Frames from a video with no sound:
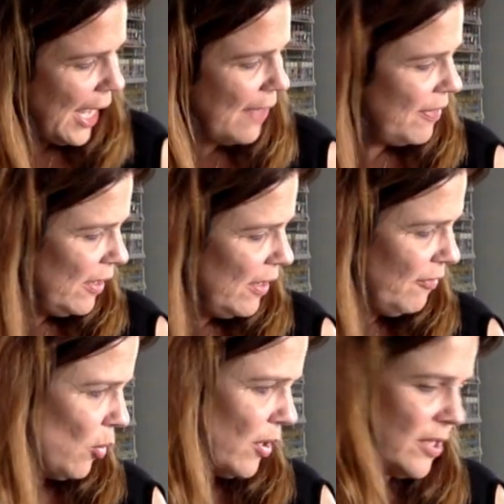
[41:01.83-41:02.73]
And then,
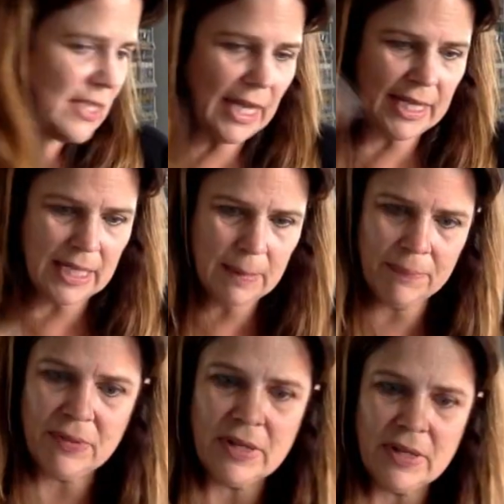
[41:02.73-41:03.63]
of course, I
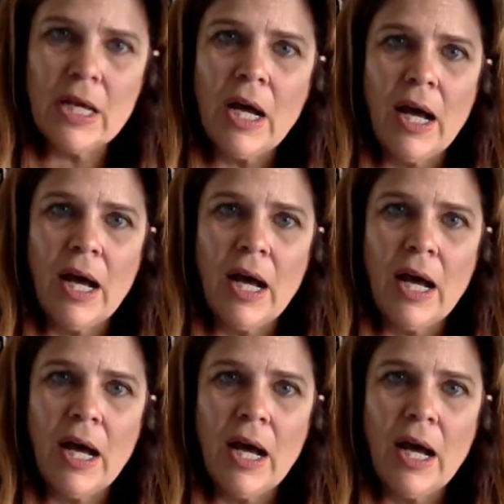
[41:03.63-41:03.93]
keep the